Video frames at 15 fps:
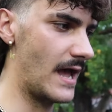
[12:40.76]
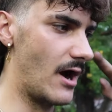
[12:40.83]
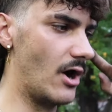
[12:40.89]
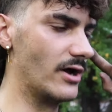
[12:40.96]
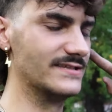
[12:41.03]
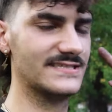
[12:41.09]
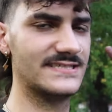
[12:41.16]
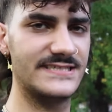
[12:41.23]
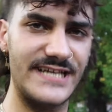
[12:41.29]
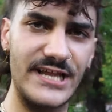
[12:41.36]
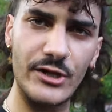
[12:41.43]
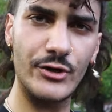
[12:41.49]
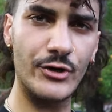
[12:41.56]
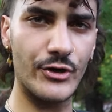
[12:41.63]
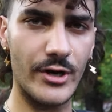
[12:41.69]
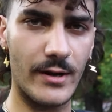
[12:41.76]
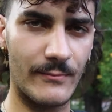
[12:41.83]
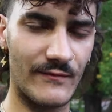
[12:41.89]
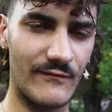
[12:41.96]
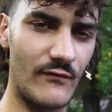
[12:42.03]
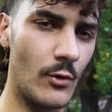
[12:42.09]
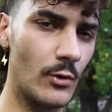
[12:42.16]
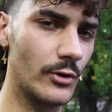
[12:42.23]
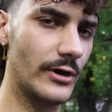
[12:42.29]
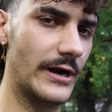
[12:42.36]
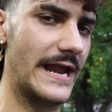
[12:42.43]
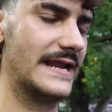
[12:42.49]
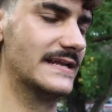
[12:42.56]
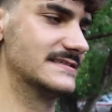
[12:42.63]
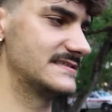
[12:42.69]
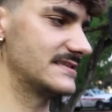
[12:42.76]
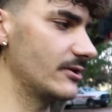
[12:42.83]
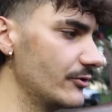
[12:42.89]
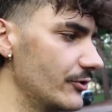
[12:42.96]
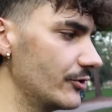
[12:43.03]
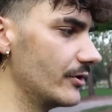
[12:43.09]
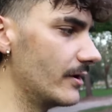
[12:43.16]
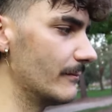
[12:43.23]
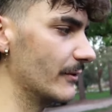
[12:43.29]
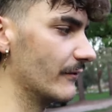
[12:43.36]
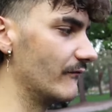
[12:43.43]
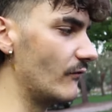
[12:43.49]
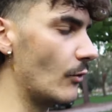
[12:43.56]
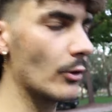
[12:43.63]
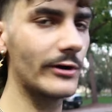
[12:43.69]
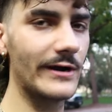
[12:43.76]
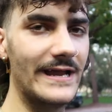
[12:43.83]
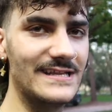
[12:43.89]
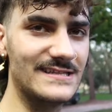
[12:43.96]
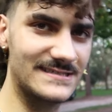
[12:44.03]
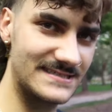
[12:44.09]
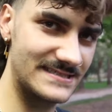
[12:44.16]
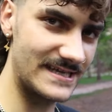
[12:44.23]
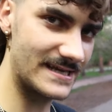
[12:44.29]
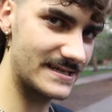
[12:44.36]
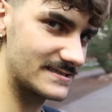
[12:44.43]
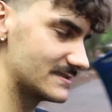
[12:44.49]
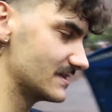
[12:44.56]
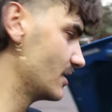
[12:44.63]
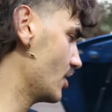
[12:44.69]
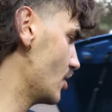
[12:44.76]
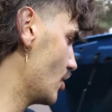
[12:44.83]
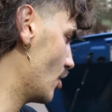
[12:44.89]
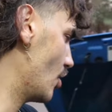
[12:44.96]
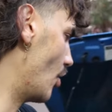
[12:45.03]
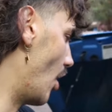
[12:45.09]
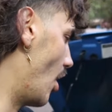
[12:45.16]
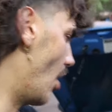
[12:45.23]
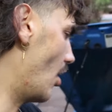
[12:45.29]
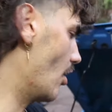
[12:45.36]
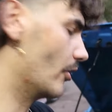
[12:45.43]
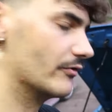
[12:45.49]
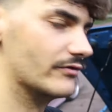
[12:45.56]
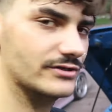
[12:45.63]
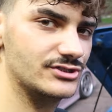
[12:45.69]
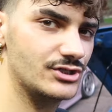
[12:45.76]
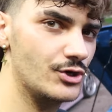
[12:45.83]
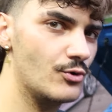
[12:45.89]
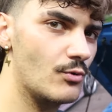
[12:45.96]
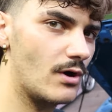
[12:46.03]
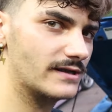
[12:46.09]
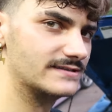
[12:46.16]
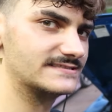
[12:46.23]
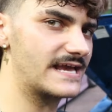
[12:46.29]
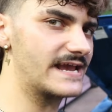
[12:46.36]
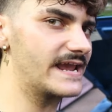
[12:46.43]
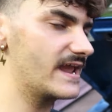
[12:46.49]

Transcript: on cylinder number 4, and cylinder number 4 and 6 are the two ones that